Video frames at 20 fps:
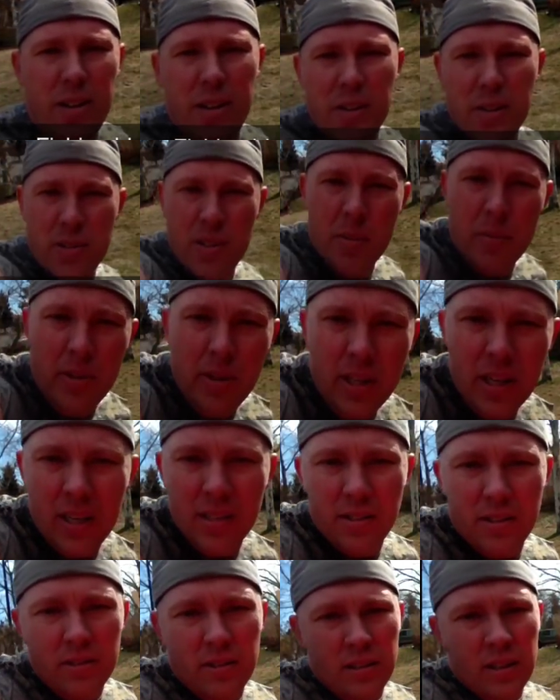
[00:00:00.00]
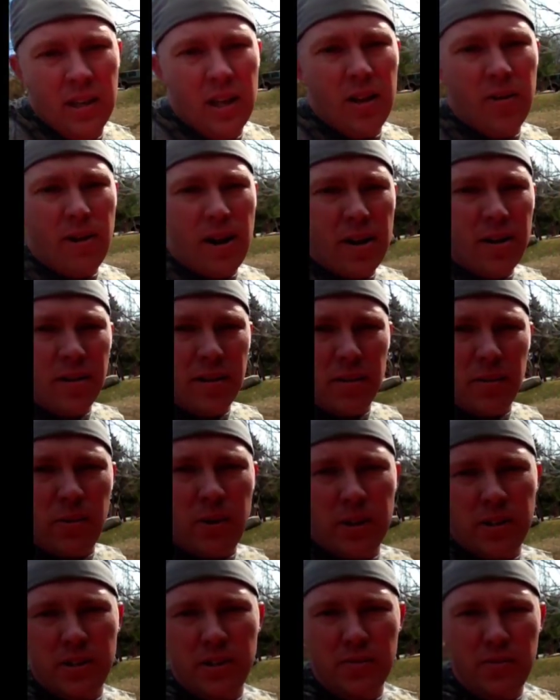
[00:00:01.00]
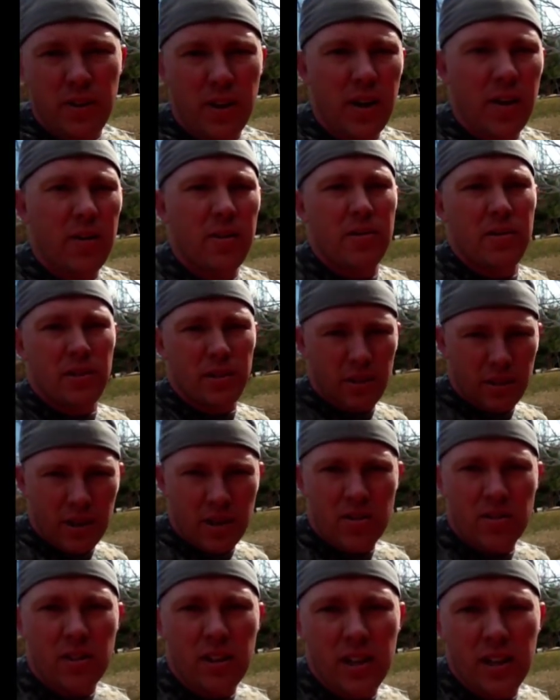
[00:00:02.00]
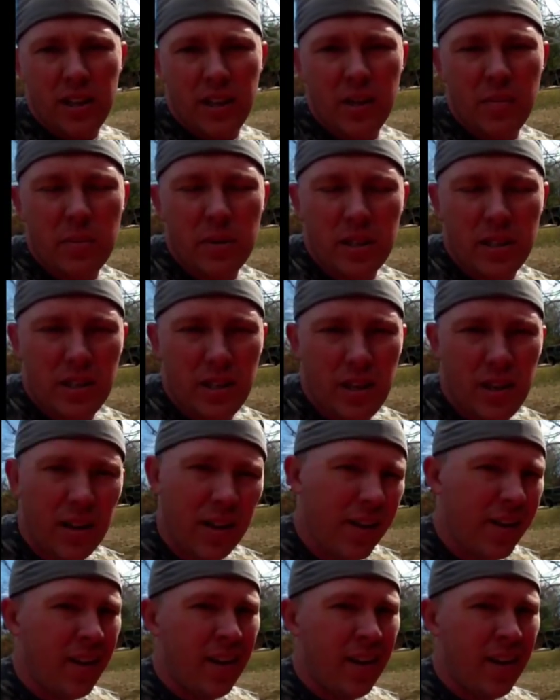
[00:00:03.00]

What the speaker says: I know some of you guys aren't in Colorado that watch this videos, and you guys are lucky, but a